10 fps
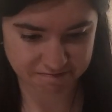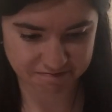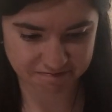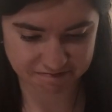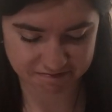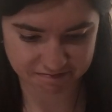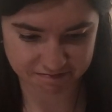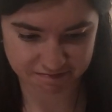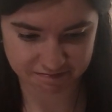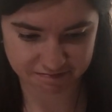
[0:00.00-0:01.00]

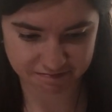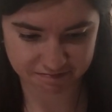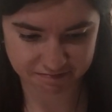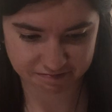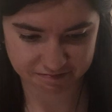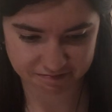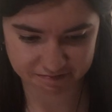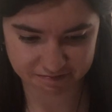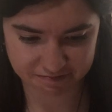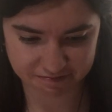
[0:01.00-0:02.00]

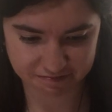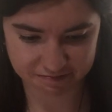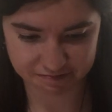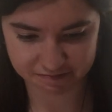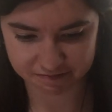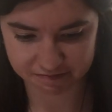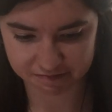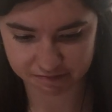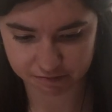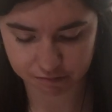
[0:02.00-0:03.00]

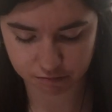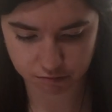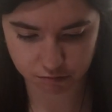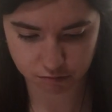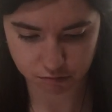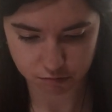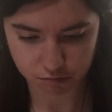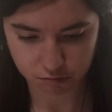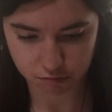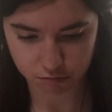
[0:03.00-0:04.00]

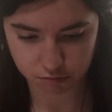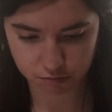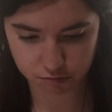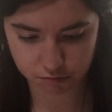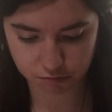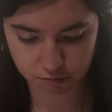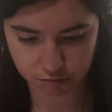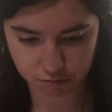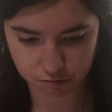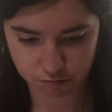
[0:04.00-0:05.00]

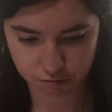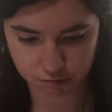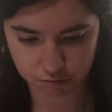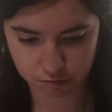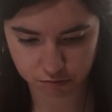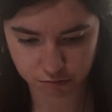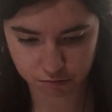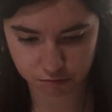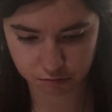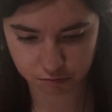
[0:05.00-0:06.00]

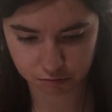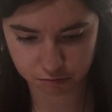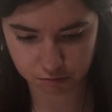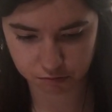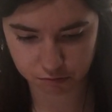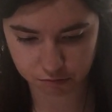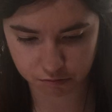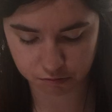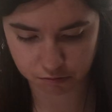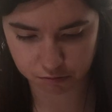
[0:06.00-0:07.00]

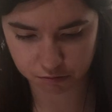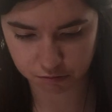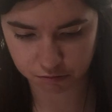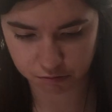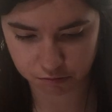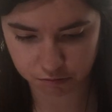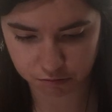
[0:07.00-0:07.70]
No one is speaking in this clip.